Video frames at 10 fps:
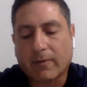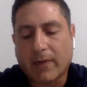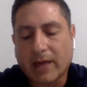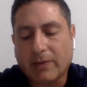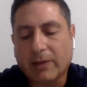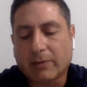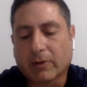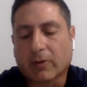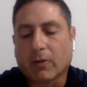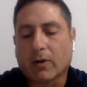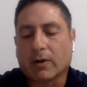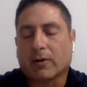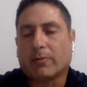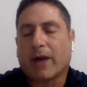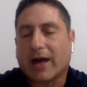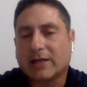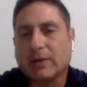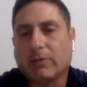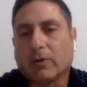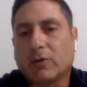make people or bias
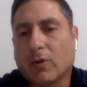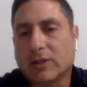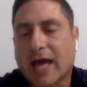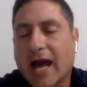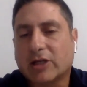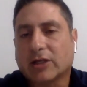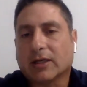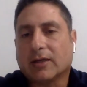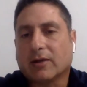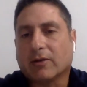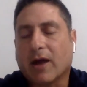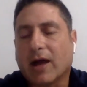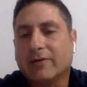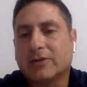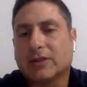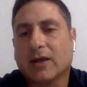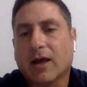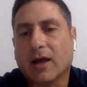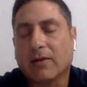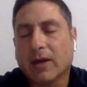people towards action in their lives.
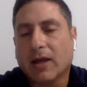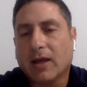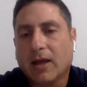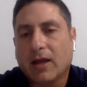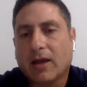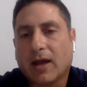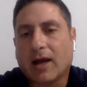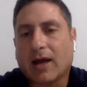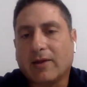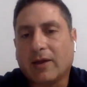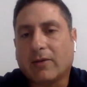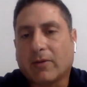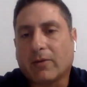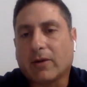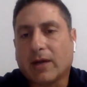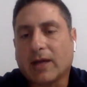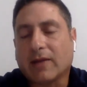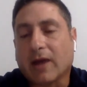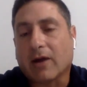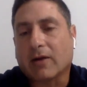I think we're
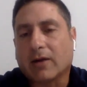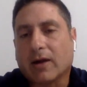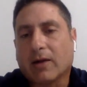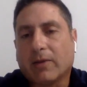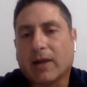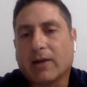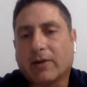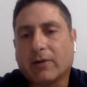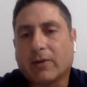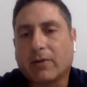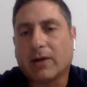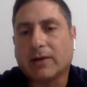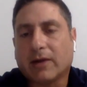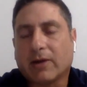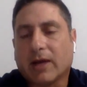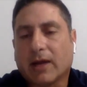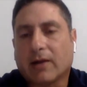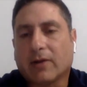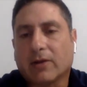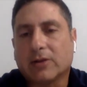getting there, but I don't think we're quite there yet
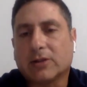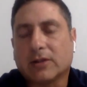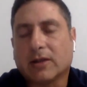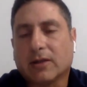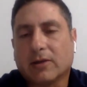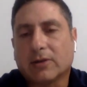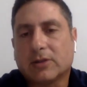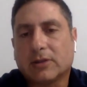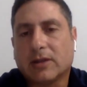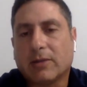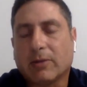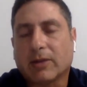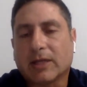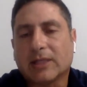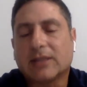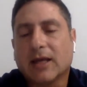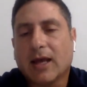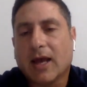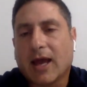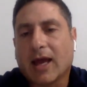on those capabilities.
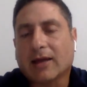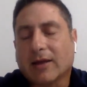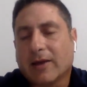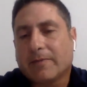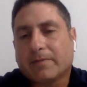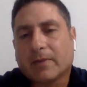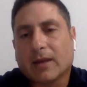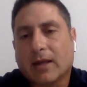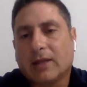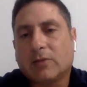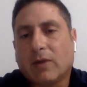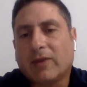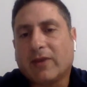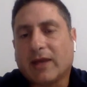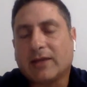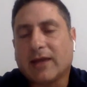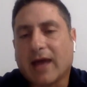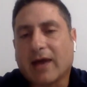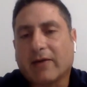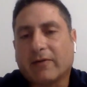And it's one thing to
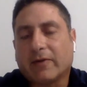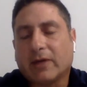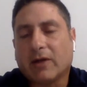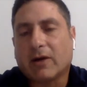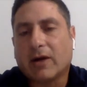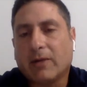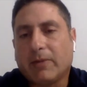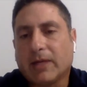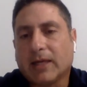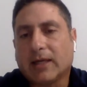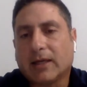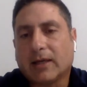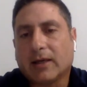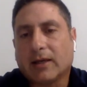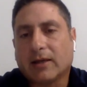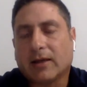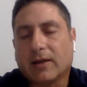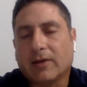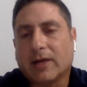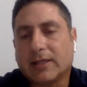have a company in the
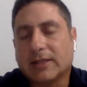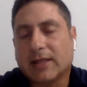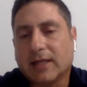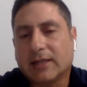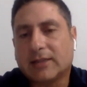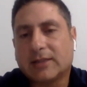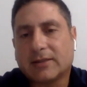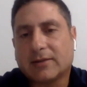United States